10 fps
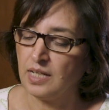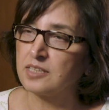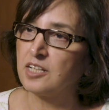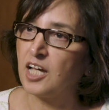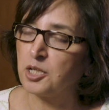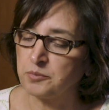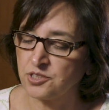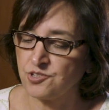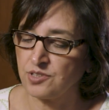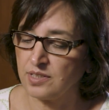and how
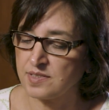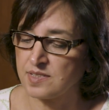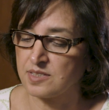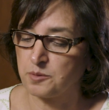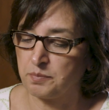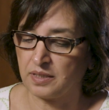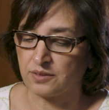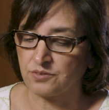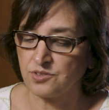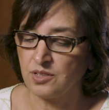much is it
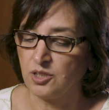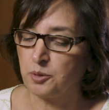about